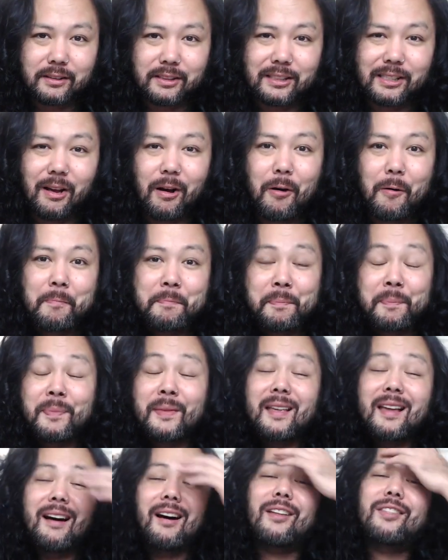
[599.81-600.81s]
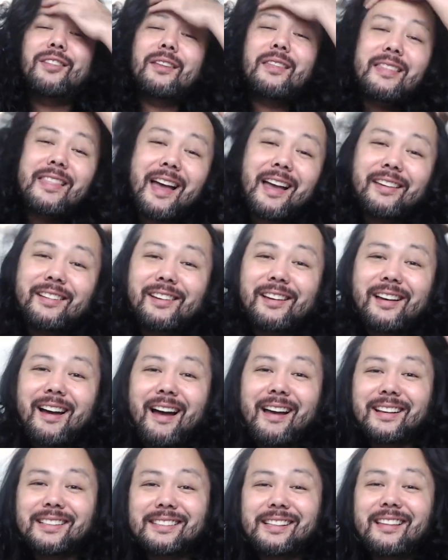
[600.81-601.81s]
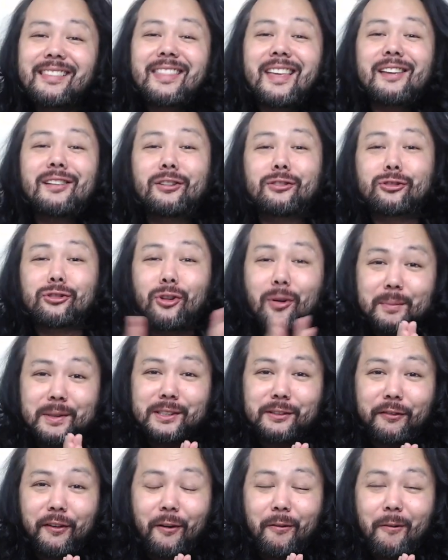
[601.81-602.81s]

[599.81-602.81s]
So other than that, you guys, thank you so much for